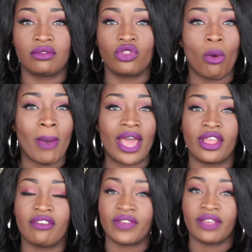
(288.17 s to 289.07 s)
No
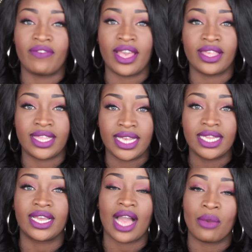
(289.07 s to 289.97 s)
matter, even if I
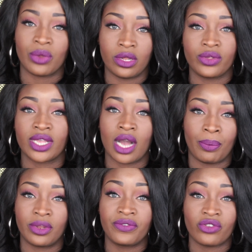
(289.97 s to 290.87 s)
seal it, I will lose a
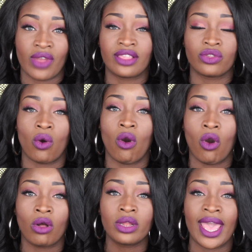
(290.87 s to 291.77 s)
couple of strands. So
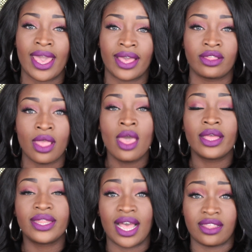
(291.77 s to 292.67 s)
all hairs
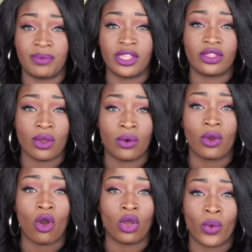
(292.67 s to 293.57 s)
that's been
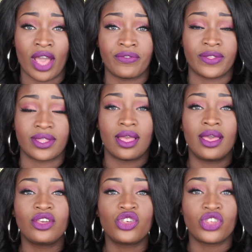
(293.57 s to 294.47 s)
sewn on wefts
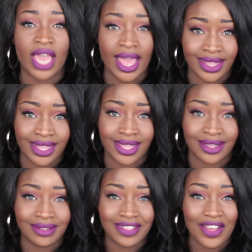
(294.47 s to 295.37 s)
sheds.
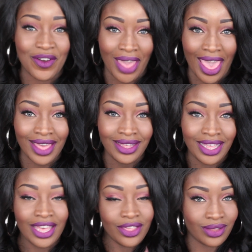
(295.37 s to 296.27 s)
Okay?
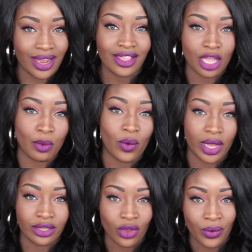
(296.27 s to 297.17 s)
So that's number
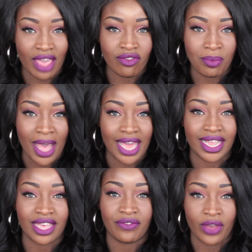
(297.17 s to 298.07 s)
one. Don't ever
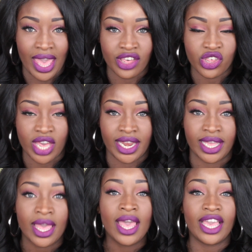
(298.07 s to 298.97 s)
panic if your hair's
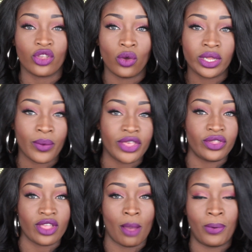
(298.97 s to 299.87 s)
shedding. It's only when you
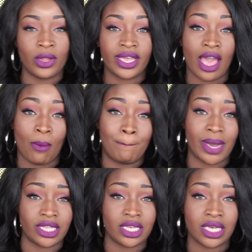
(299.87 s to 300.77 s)
start pulling out
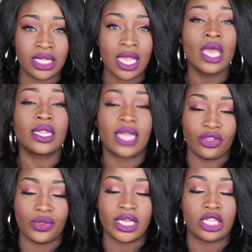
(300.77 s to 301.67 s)
bunches
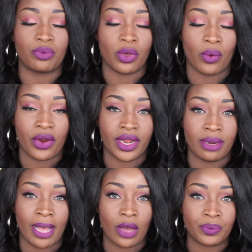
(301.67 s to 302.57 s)
that you need to be worried
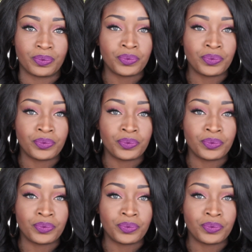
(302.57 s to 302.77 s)
about.